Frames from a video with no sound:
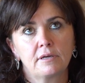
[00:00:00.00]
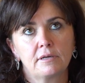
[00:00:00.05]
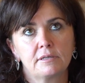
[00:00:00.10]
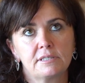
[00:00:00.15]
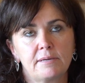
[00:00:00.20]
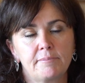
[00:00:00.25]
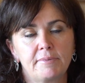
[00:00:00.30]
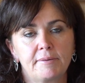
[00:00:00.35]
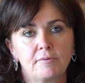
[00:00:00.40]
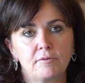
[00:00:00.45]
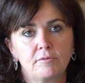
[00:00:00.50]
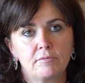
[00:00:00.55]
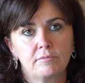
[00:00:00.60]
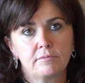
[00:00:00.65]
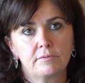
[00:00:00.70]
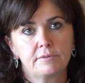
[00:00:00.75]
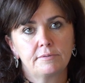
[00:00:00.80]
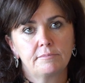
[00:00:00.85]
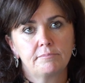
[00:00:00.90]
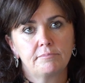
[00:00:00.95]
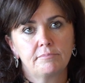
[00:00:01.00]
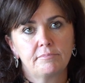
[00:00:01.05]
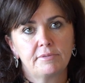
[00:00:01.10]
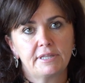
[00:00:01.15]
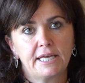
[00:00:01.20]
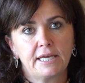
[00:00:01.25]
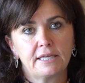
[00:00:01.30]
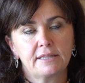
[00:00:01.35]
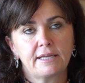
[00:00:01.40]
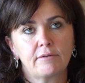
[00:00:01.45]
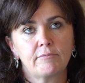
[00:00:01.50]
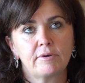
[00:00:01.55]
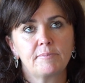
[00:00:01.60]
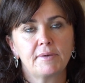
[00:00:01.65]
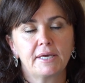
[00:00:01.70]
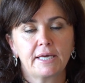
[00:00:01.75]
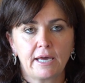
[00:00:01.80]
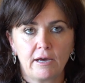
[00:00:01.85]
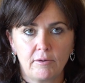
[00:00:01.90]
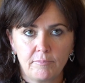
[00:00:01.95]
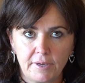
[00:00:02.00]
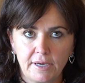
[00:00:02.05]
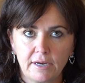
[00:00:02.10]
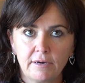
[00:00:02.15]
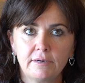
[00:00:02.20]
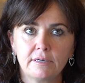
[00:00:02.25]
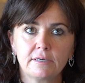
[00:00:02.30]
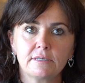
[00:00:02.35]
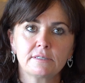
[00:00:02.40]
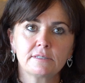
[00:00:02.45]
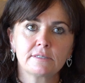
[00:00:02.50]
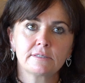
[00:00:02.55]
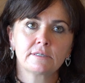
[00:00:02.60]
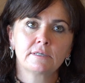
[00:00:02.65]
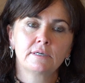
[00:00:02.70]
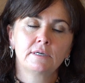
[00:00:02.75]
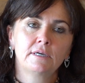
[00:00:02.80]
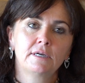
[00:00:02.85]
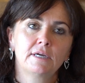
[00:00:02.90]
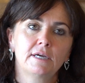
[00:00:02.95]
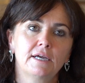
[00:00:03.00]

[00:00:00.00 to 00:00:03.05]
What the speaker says: Some people think that we pick our parents,